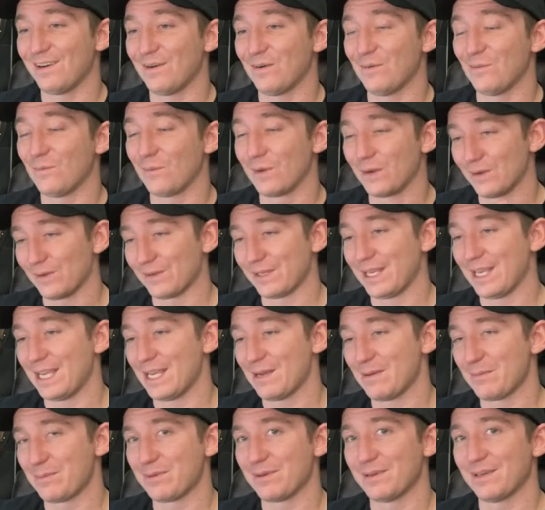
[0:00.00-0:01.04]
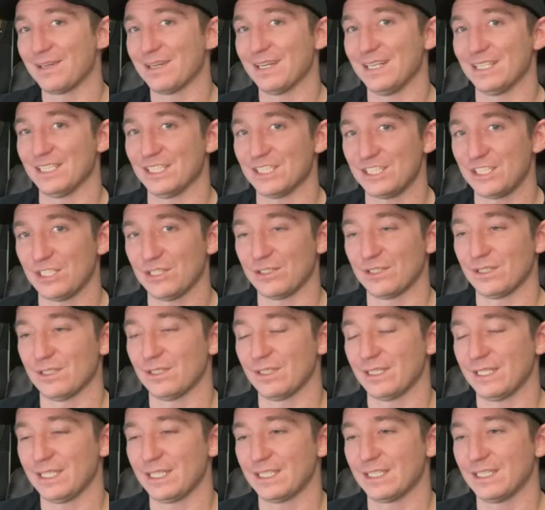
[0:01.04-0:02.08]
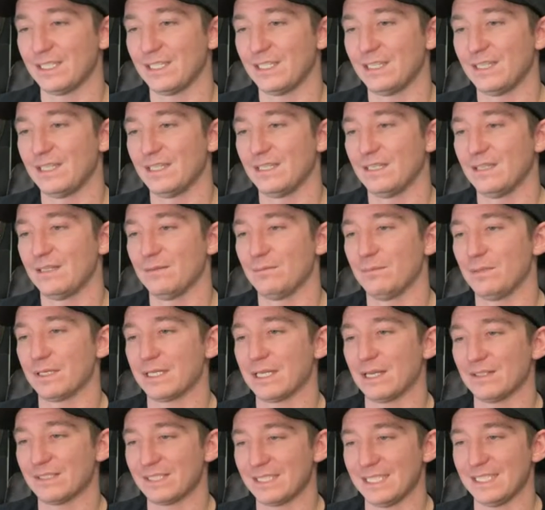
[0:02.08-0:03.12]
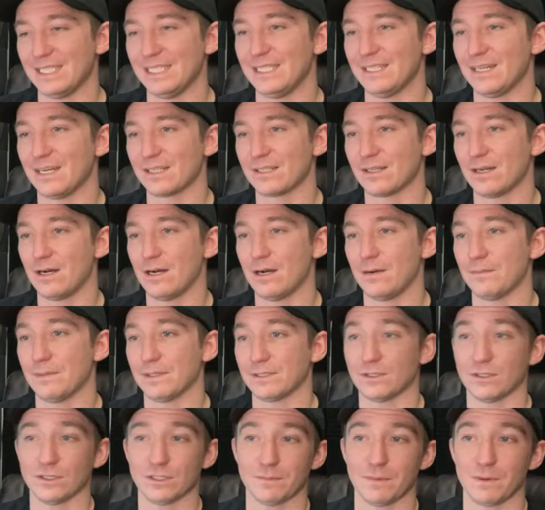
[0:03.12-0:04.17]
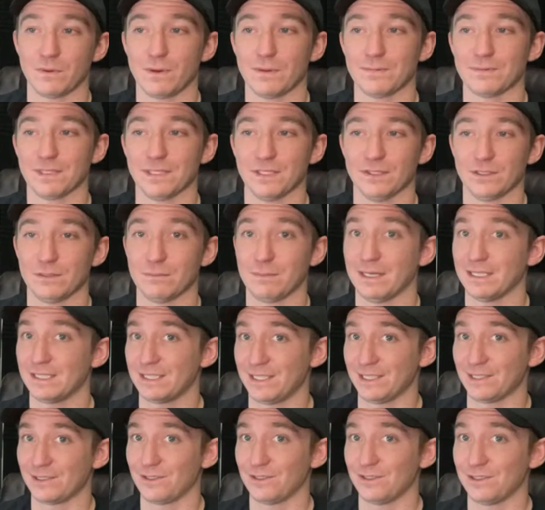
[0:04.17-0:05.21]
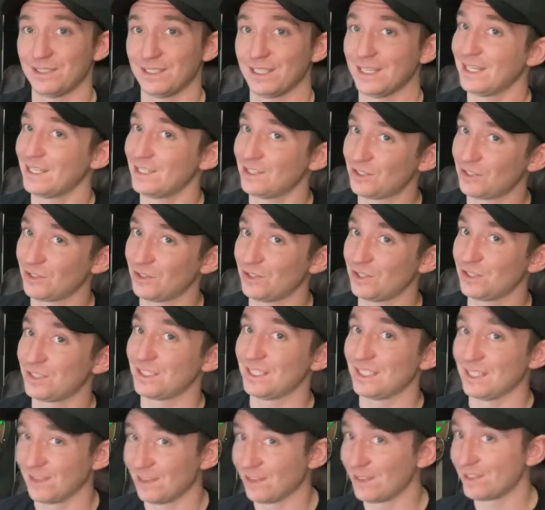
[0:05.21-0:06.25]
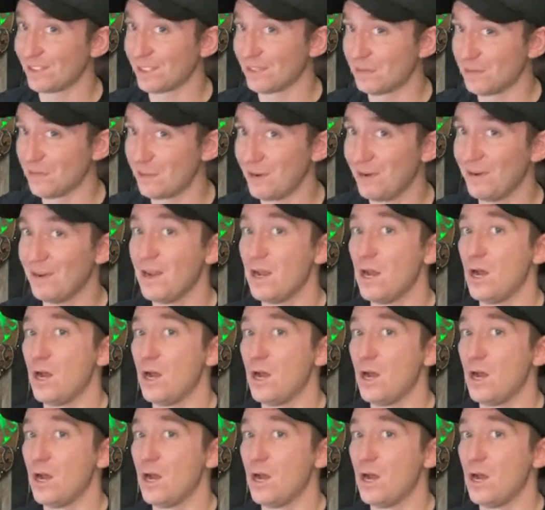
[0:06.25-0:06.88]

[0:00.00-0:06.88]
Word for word: Winter Camp. I just shared the link buckhouseindy.com. It's also my website. You can buy stickers and shirts and other stuff there.